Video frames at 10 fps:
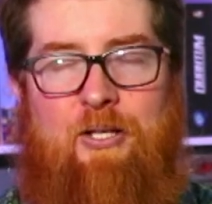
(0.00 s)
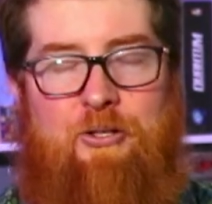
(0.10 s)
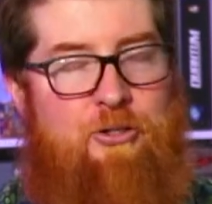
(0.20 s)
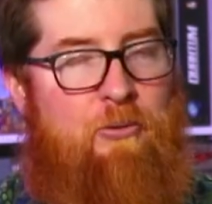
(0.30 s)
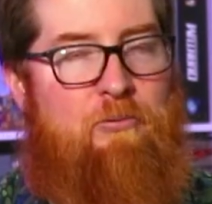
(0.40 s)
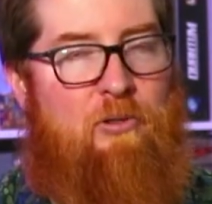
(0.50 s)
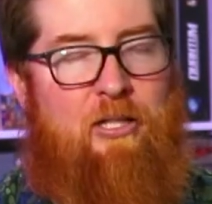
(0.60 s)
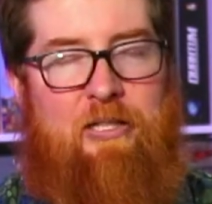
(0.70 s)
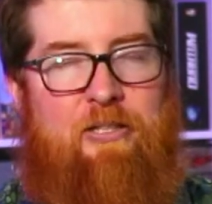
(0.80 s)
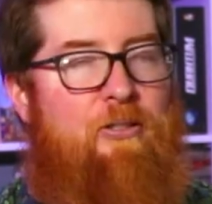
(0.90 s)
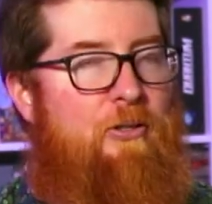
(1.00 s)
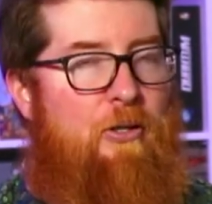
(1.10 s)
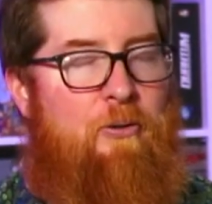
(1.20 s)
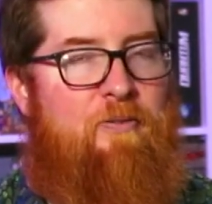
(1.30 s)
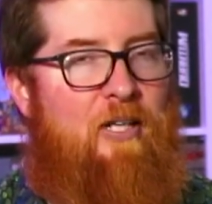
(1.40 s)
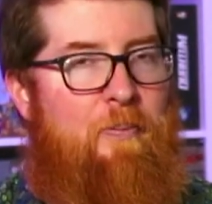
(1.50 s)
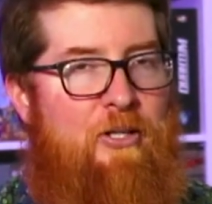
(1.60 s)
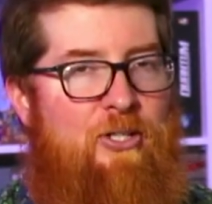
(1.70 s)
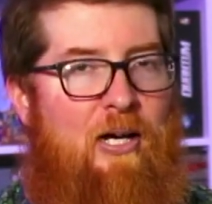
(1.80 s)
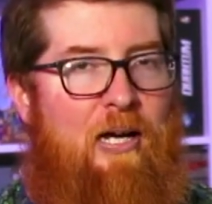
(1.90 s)
you don't really need to know very
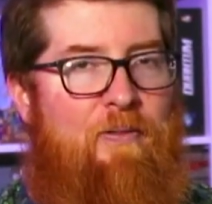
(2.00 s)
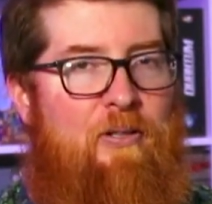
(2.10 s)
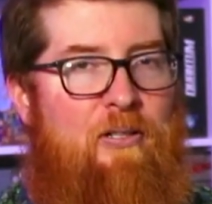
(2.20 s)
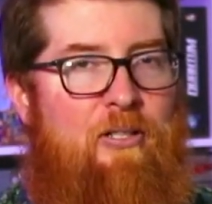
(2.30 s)
much either.